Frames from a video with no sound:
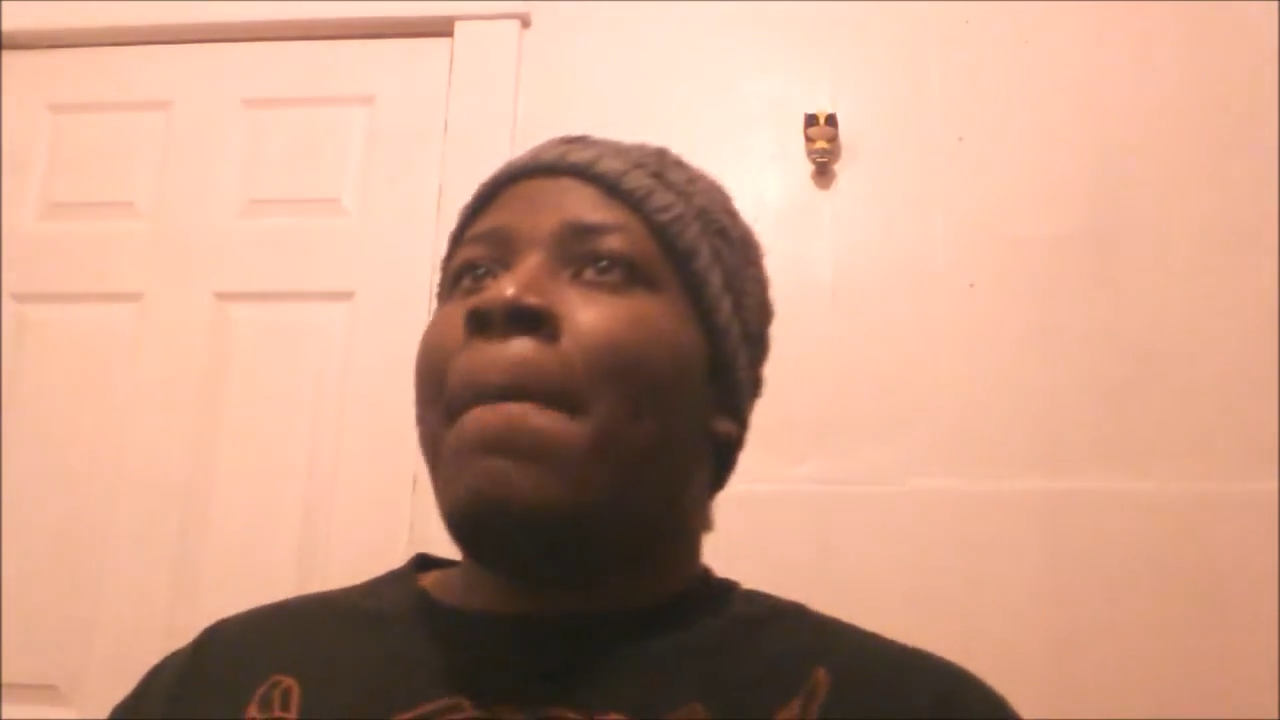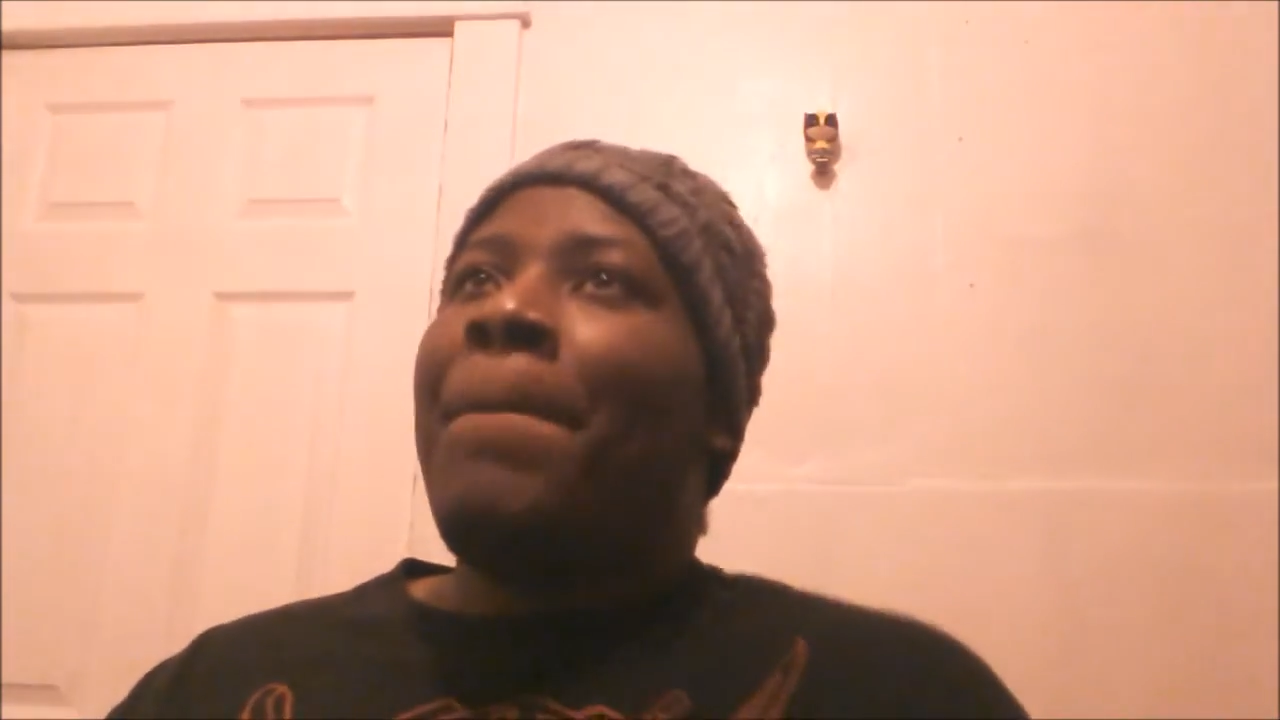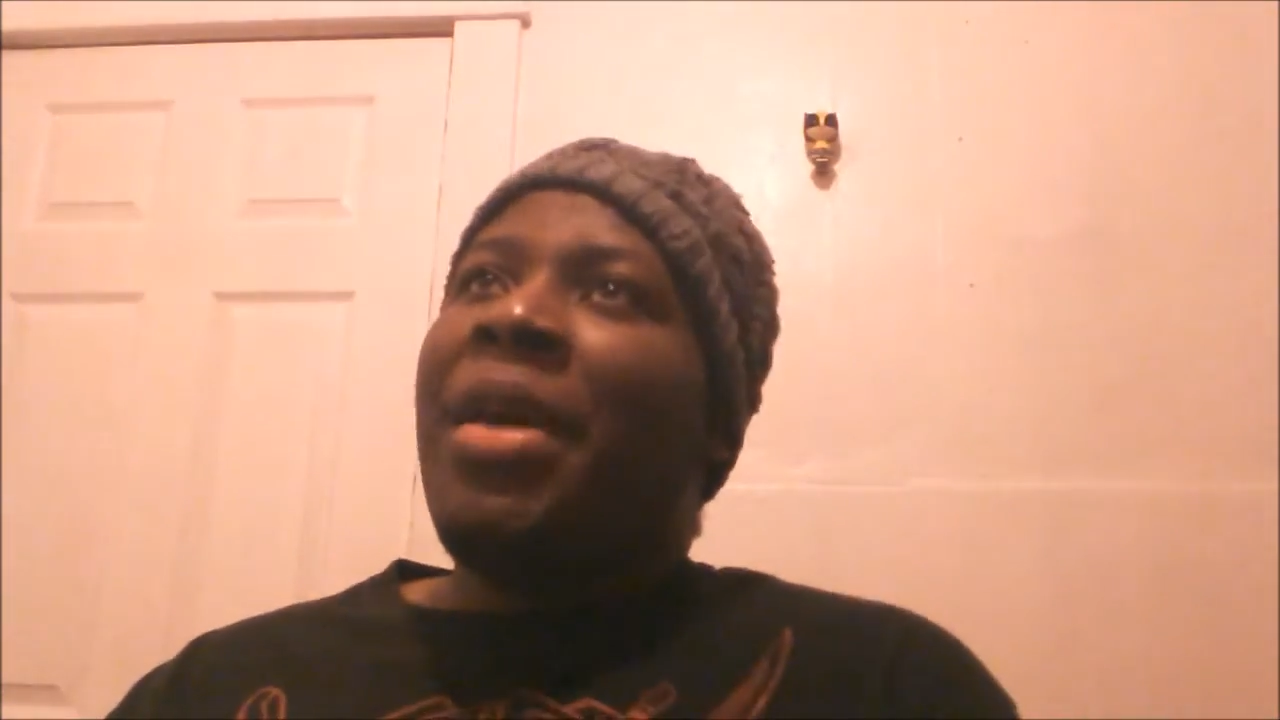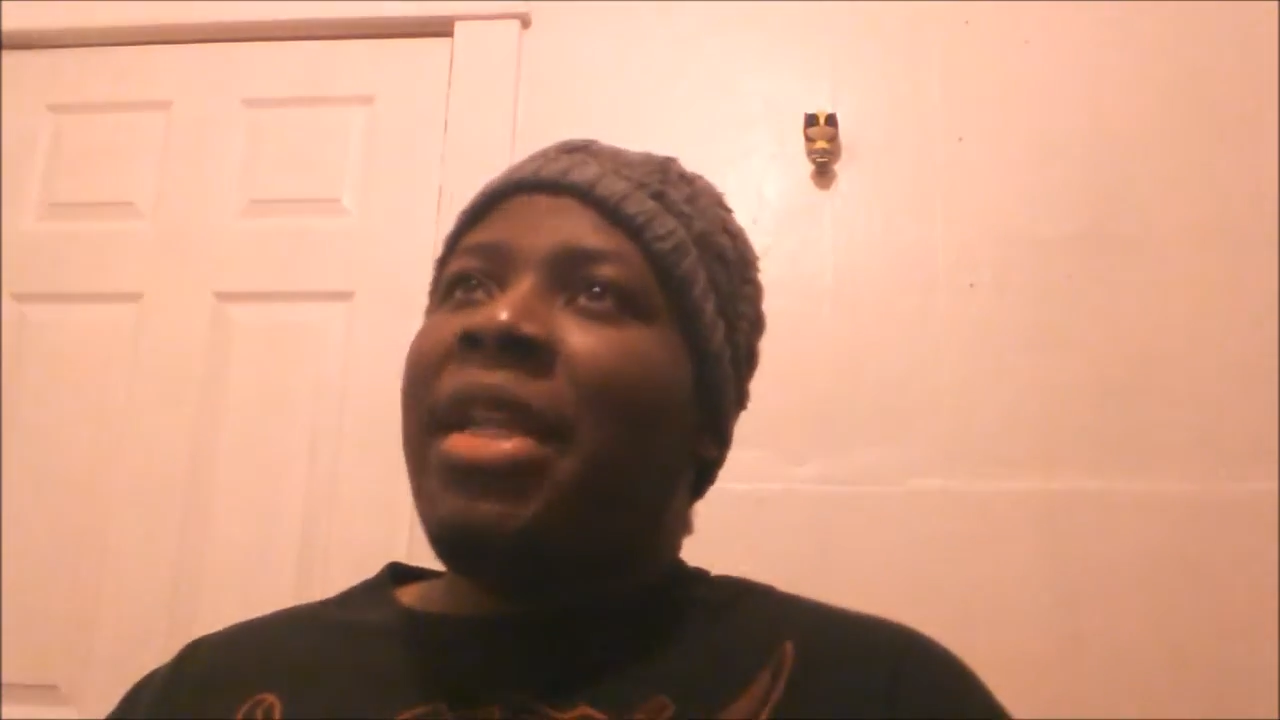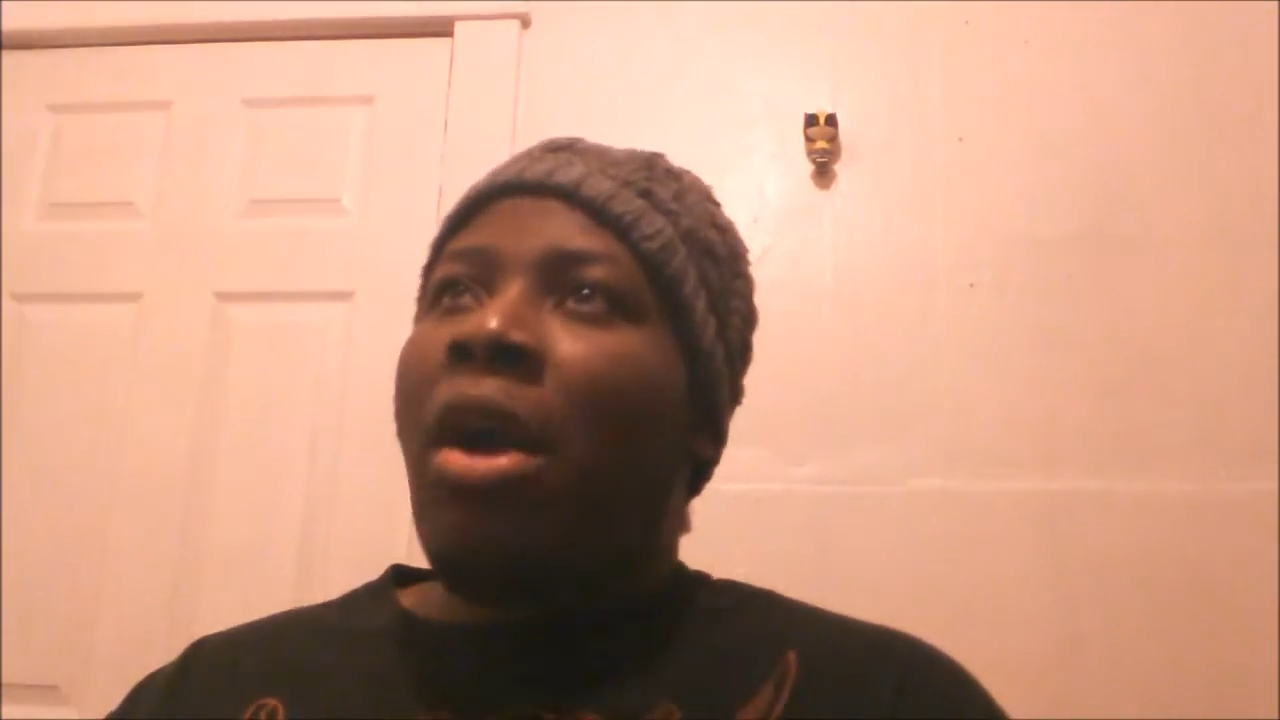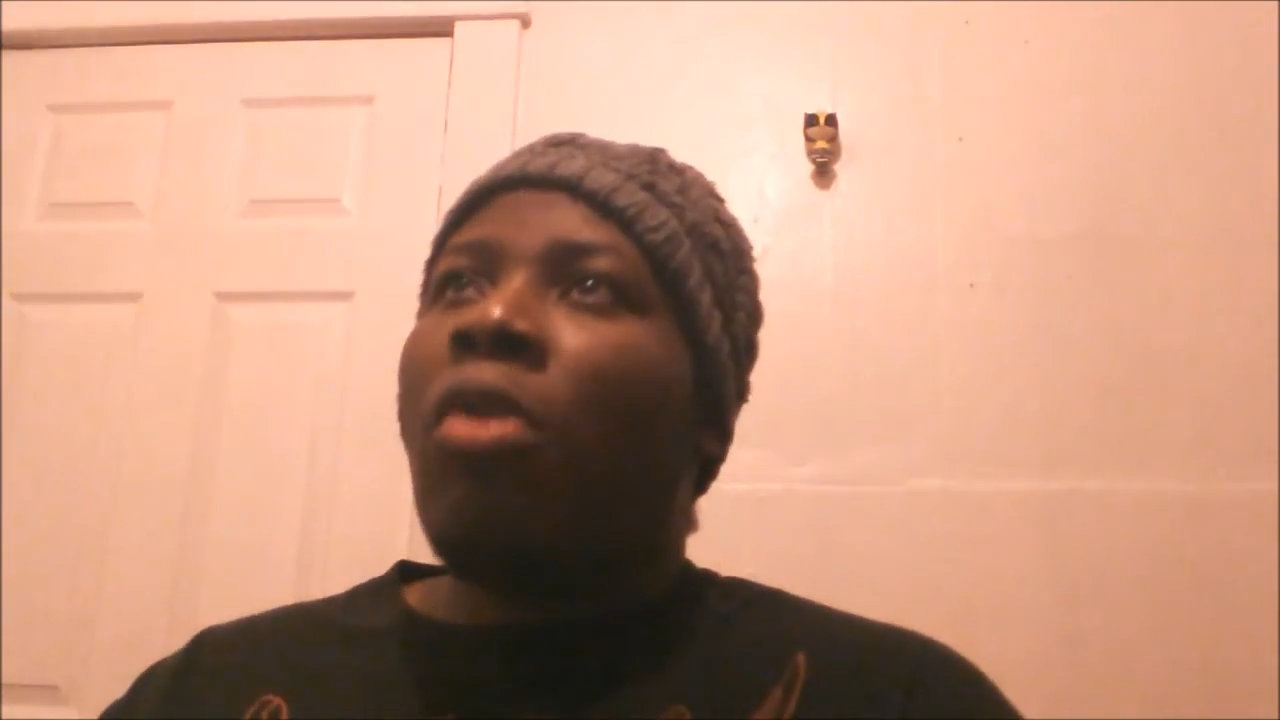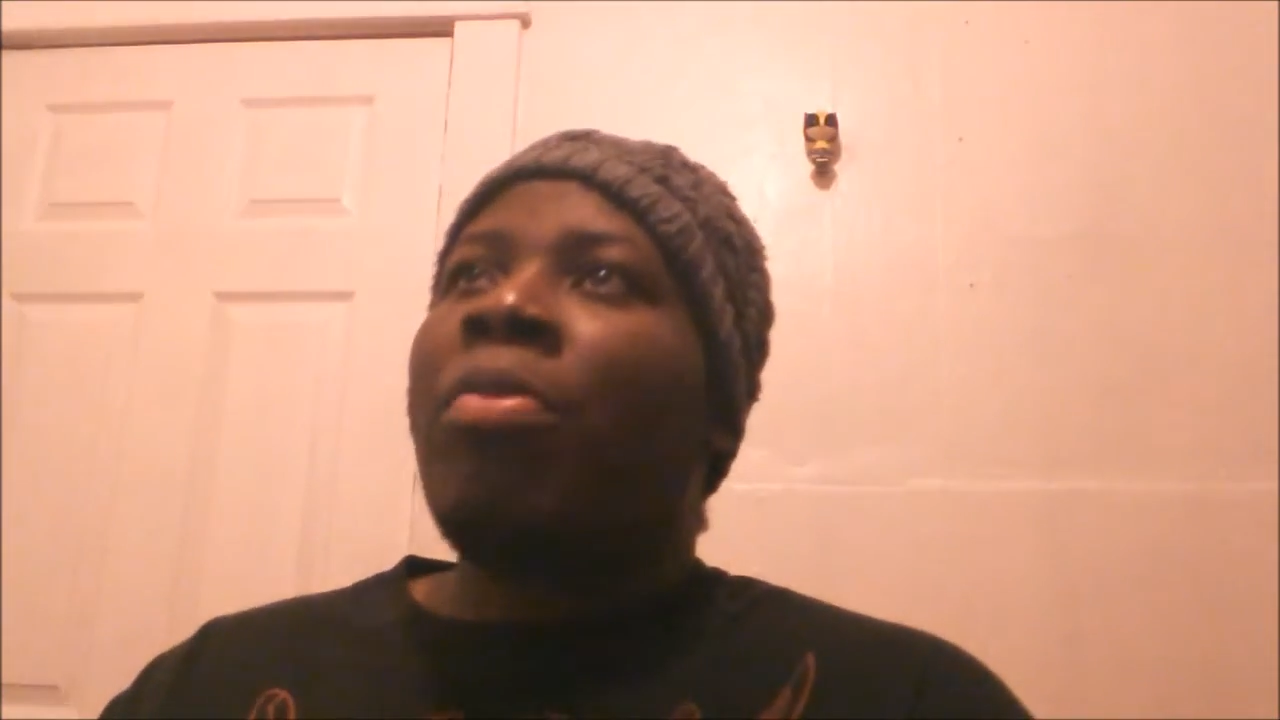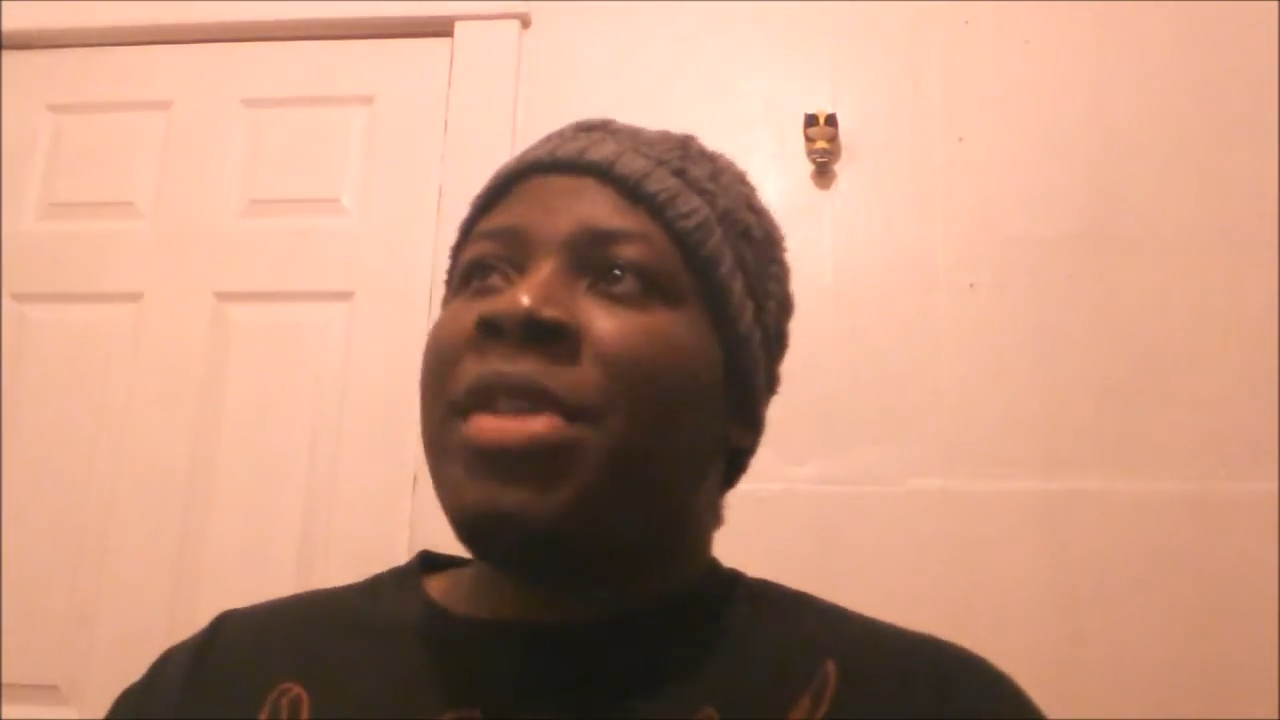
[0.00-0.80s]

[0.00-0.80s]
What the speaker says: But no,